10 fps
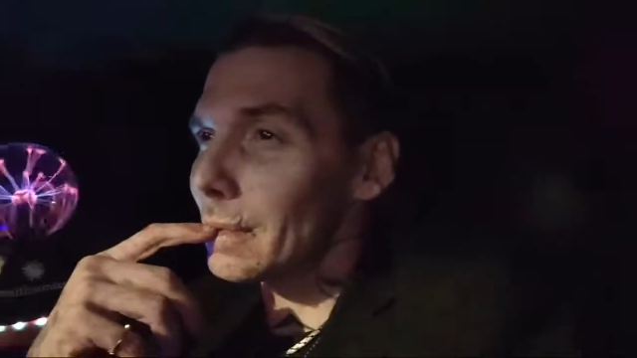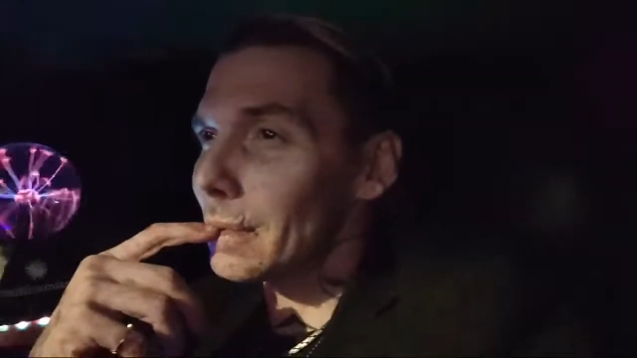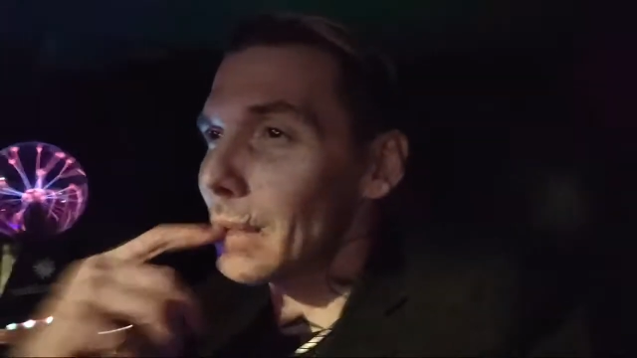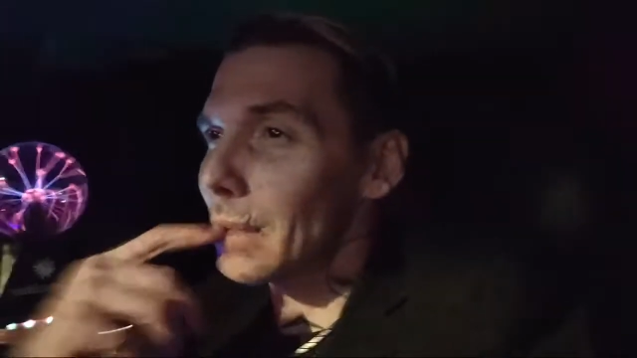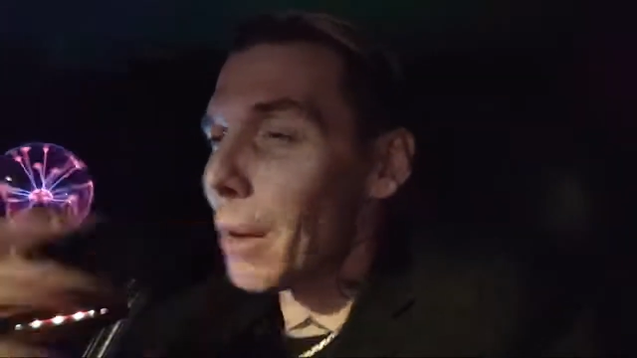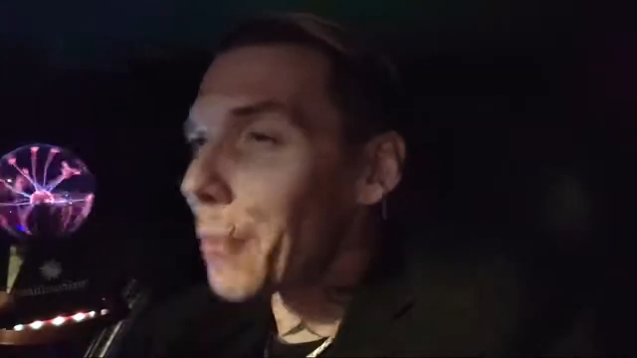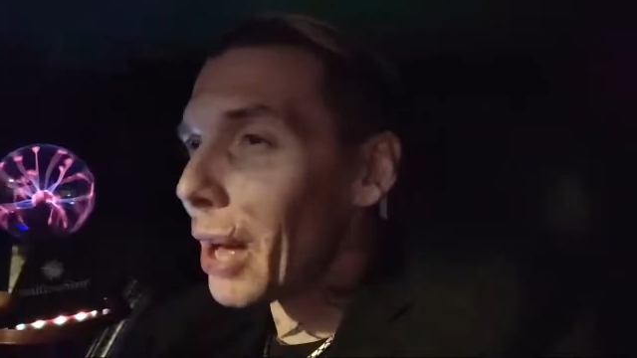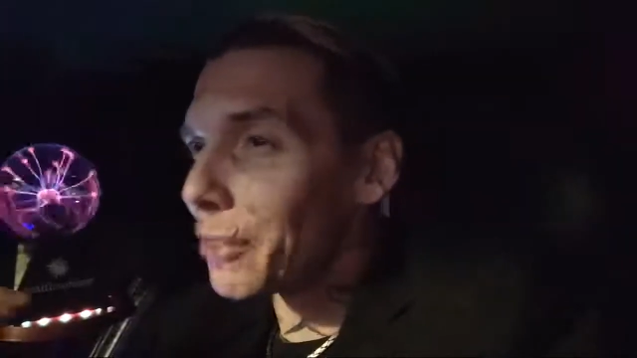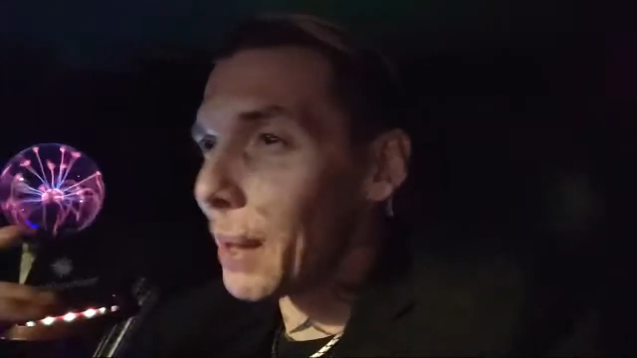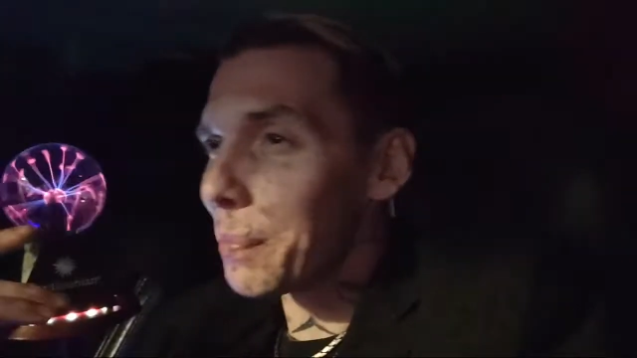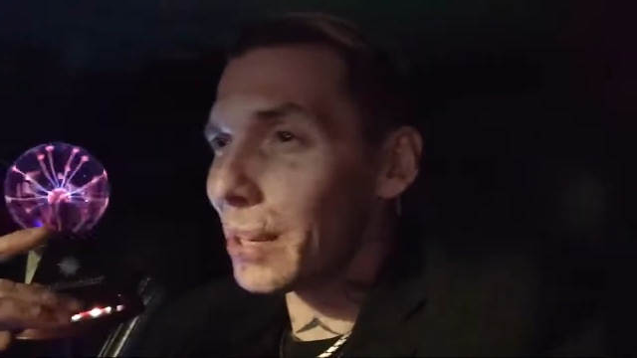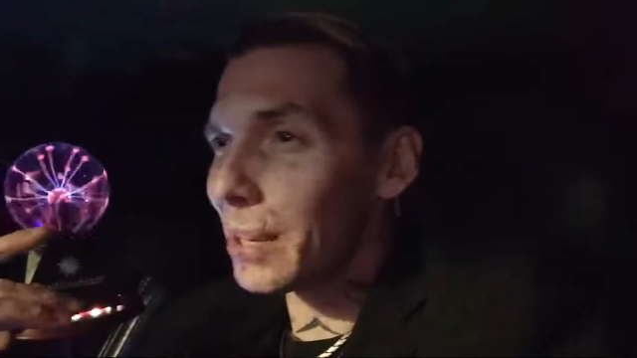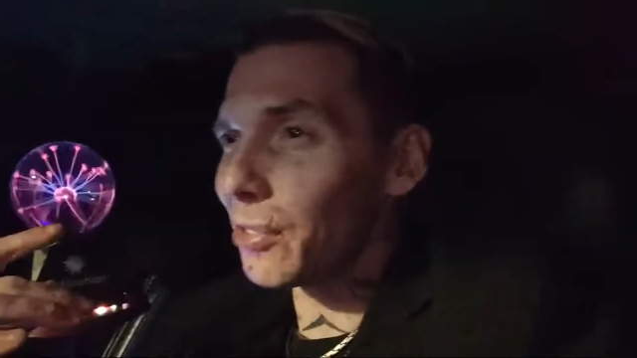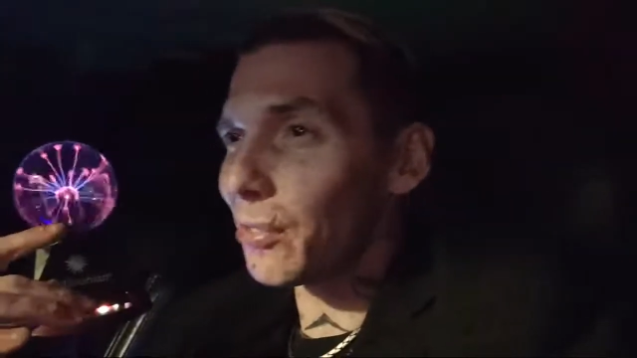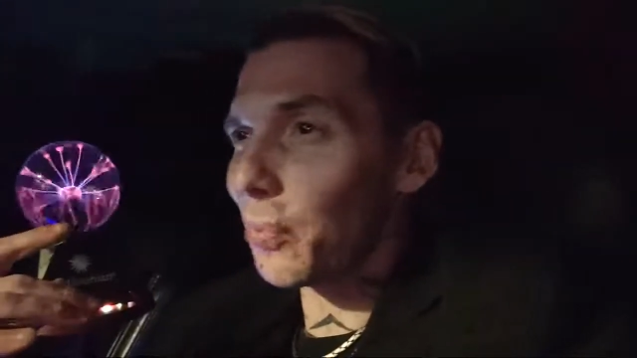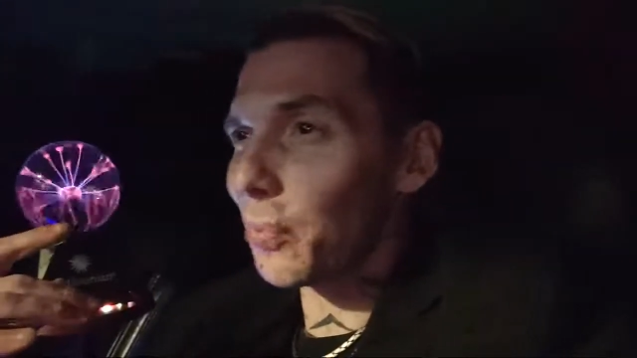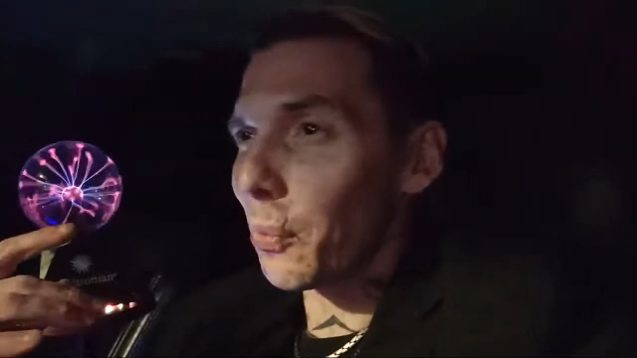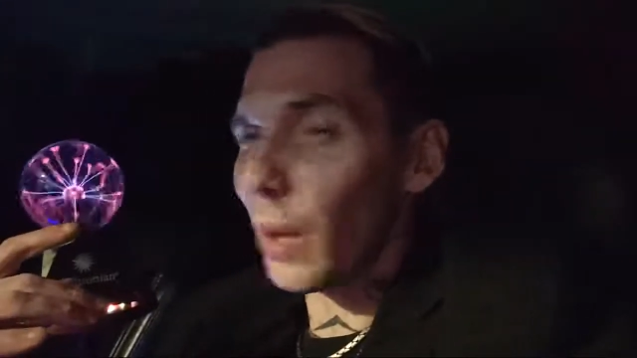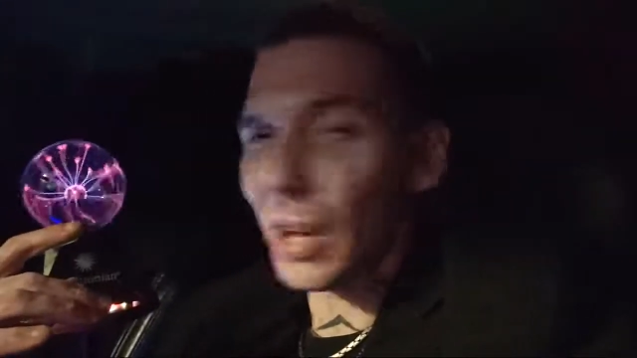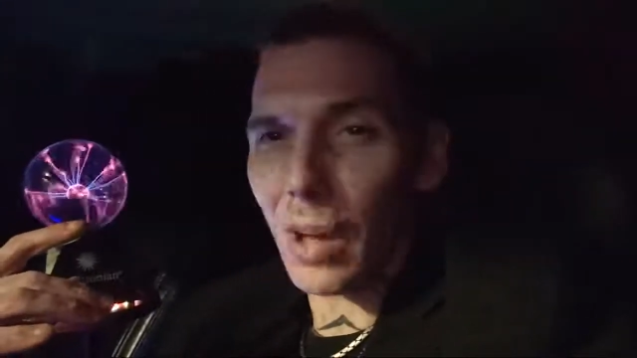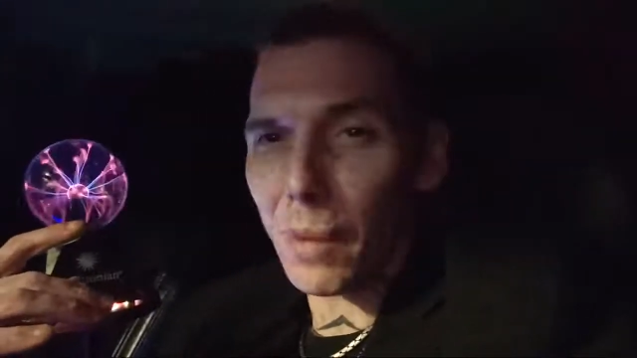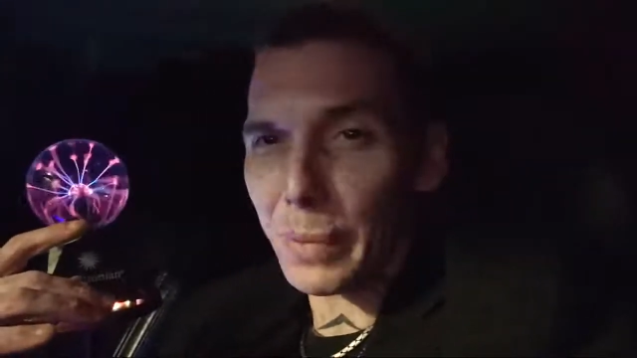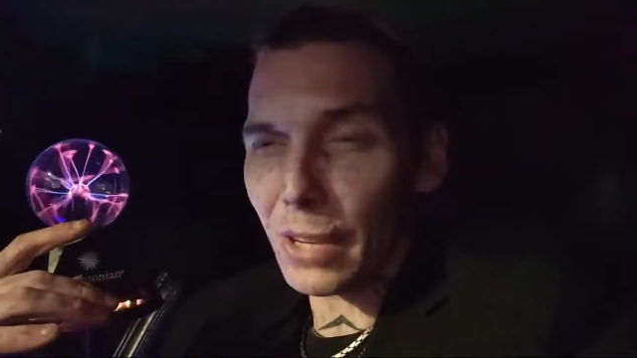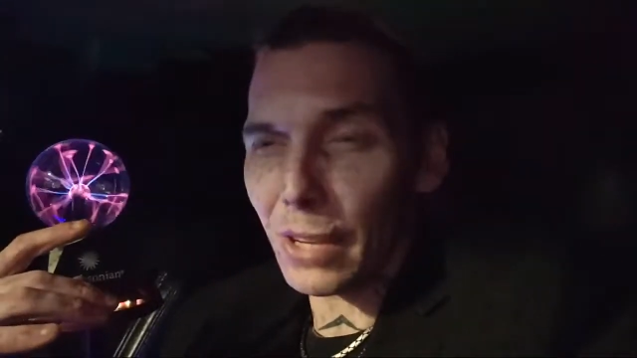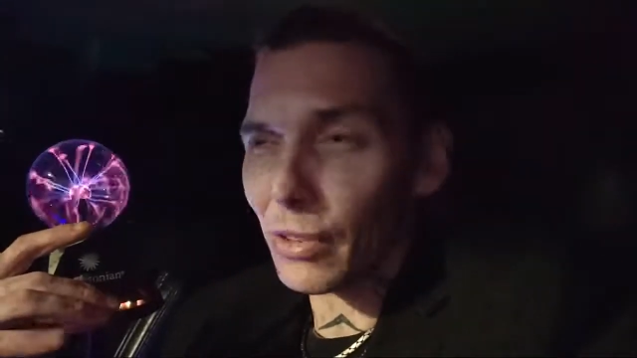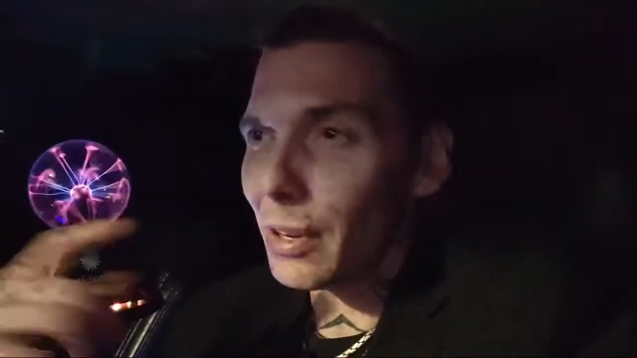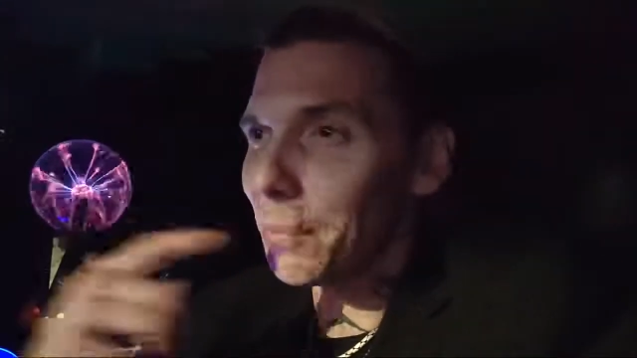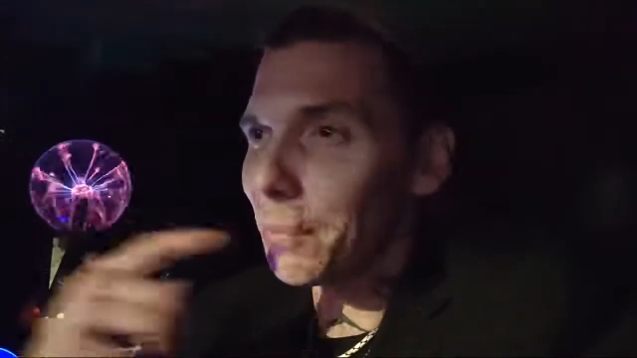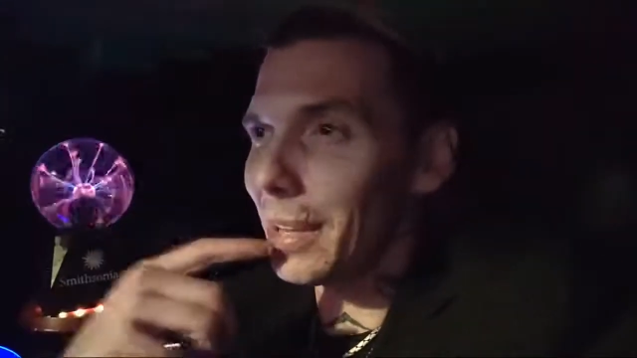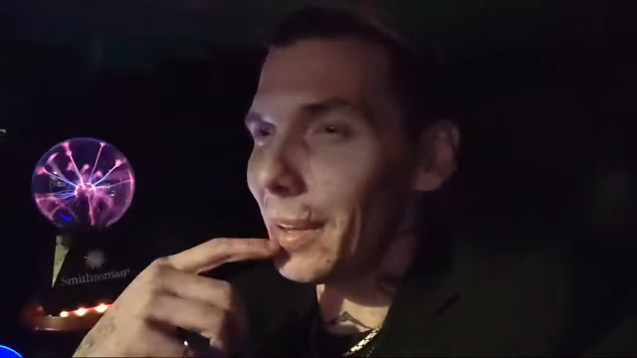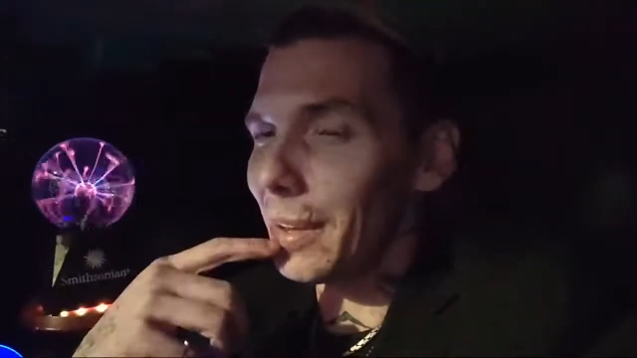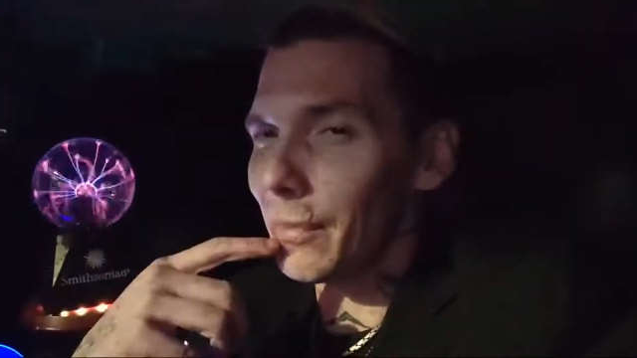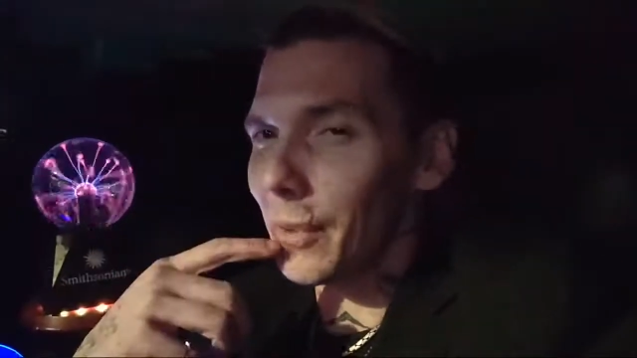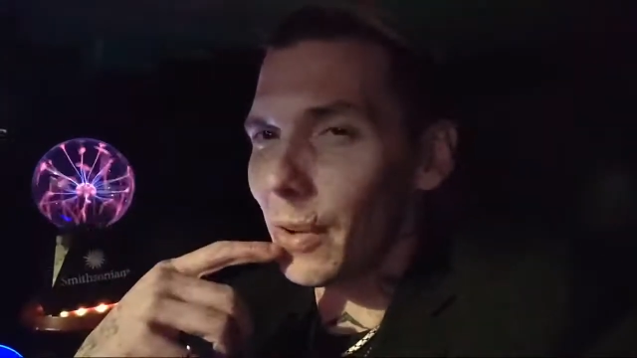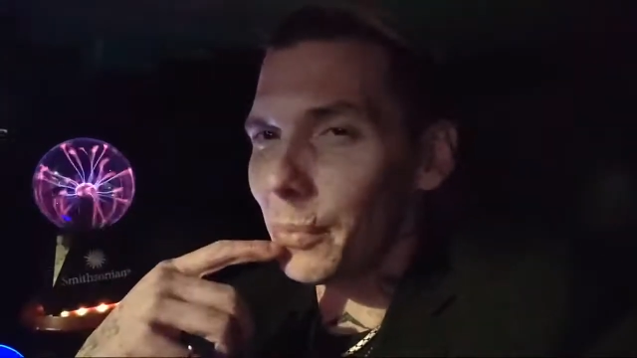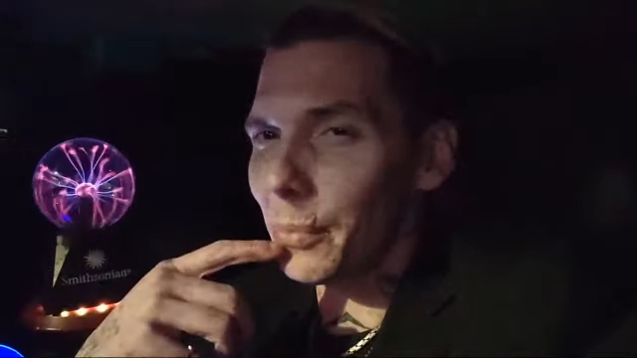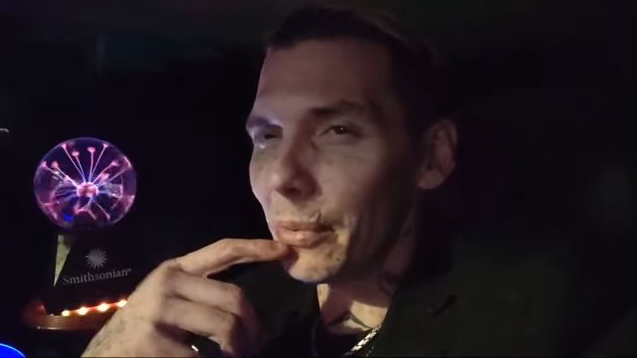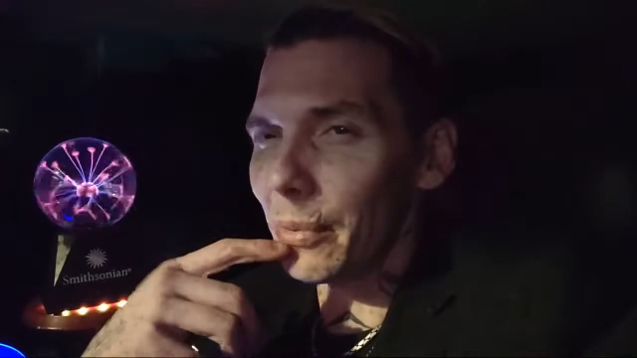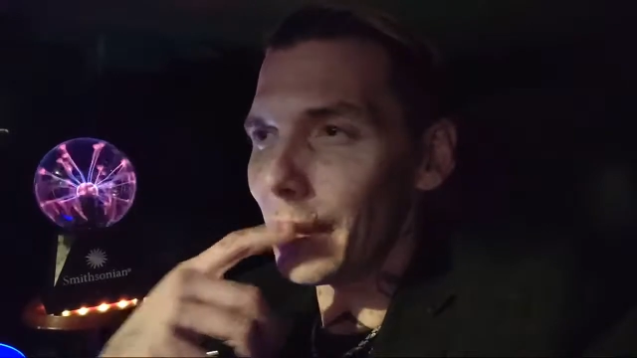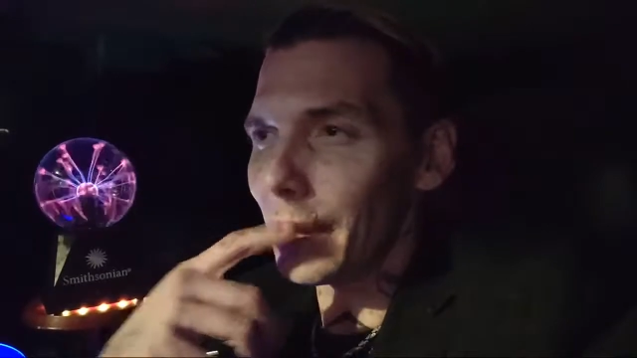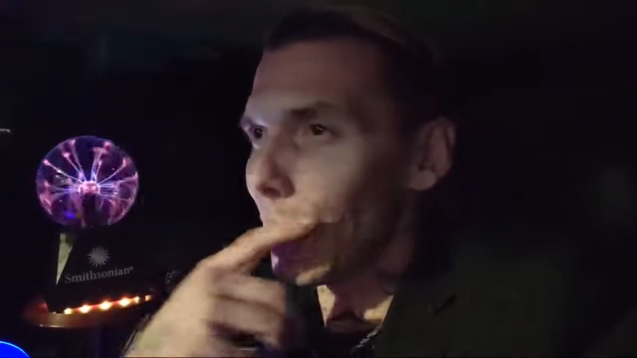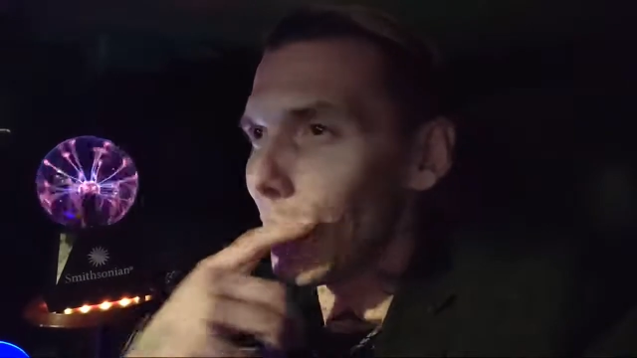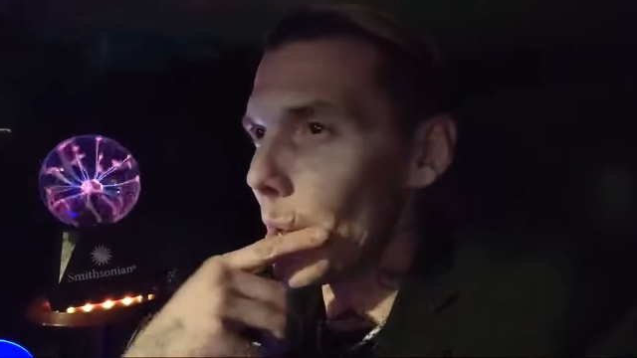Now, as my predictions for what companies are going to be involved with something like that,